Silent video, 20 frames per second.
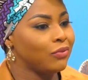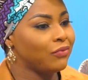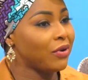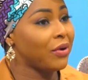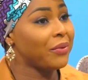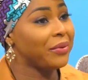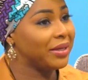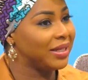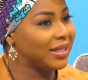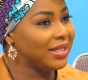
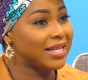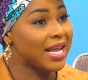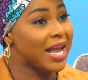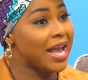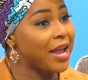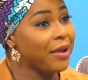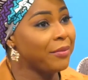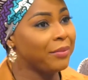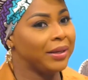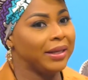very
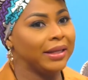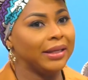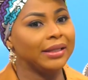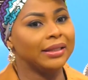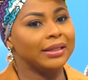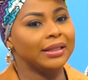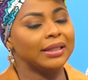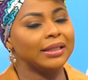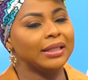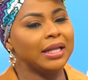
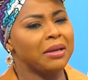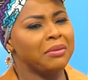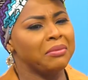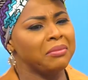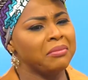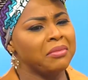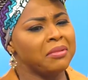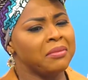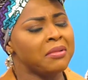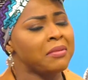determined. And
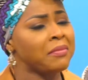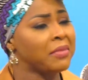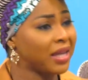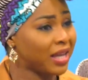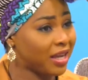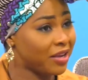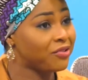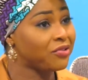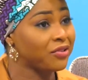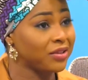then, I mean,
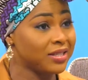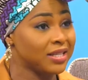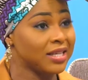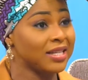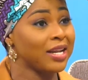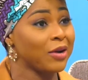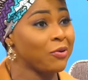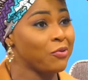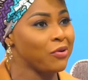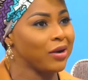can't you say,
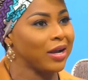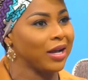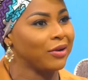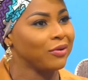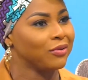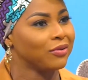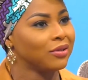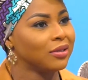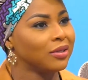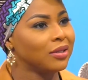now, okay?
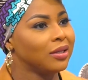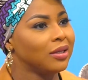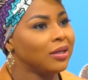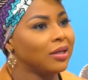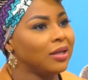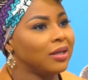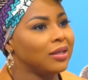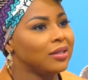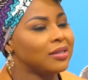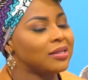
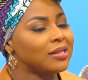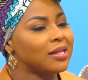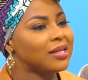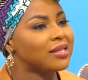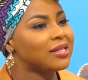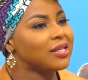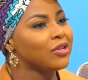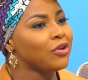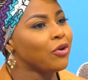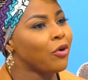
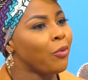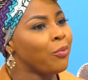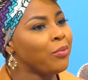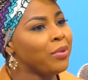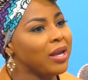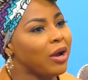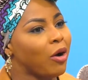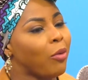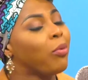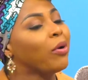Stacy, you'll
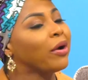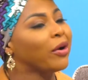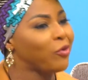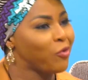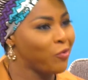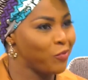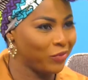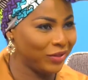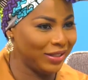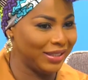be a one
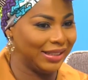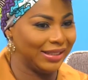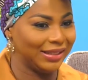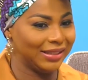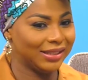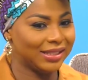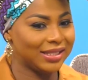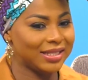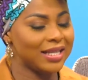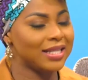homo day.
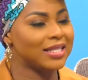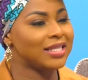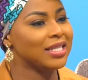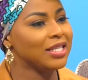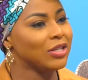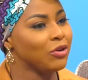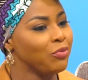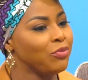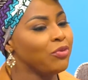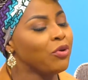Stacy,
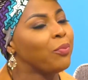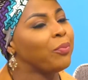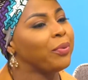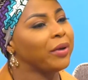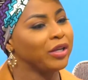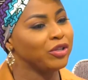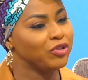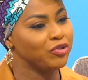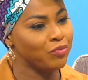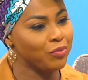you'll be a
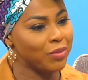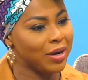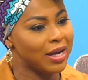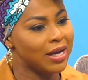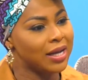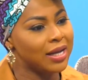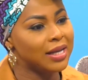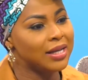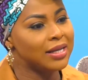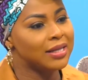page, you ma.
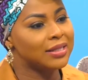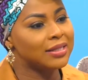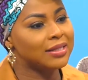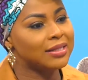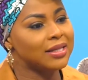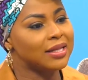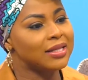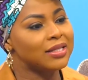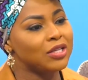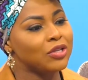
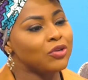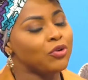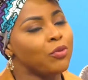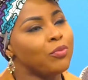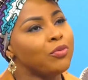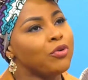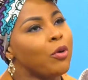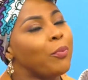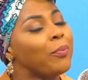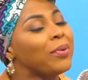Stacy, you'll
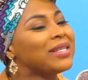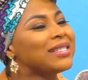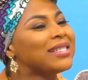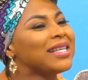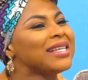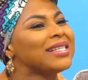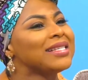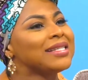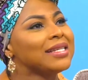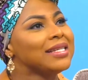be a
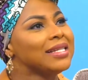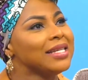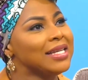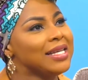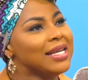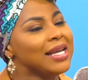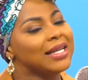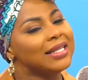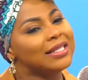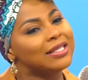person in the
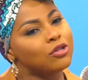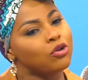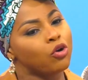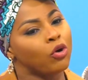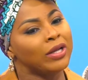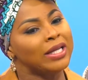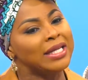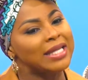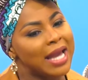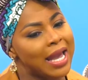year into
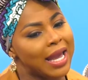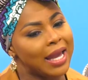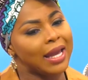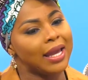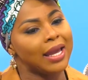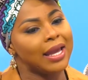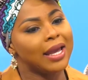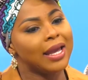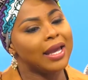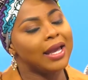your year.
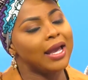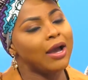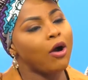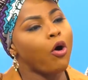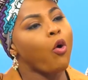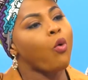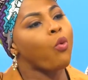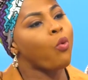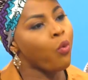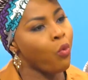
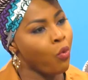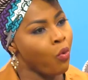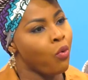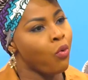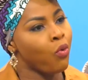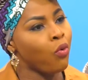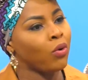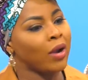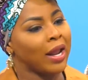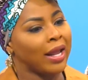Or,
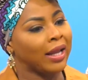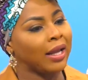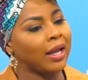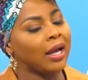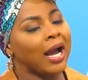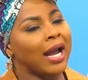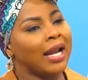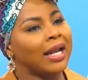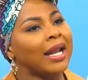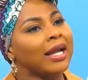like,
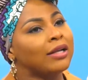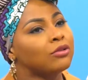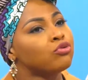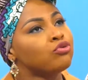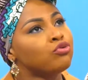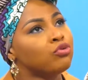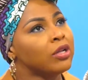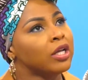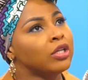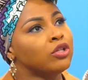I like to
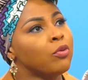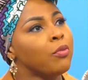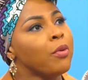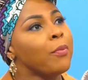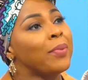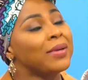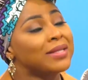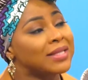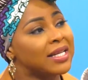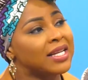do the job,
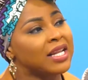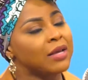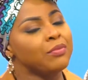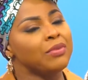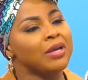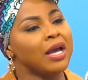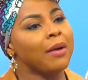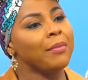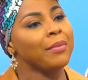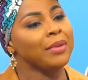per se, they
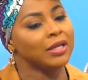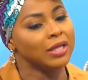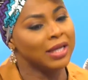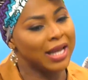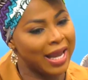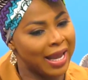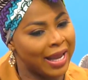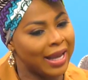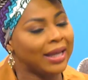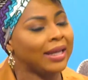be I mean,
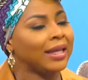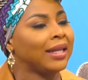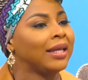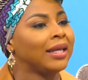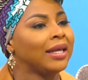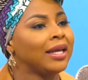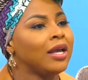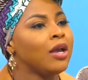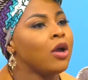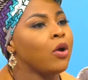any,
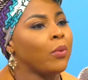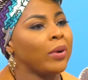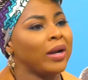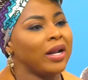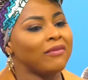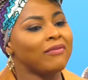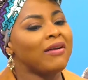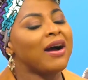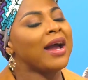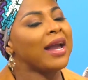
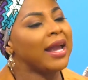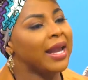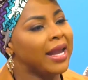whatever I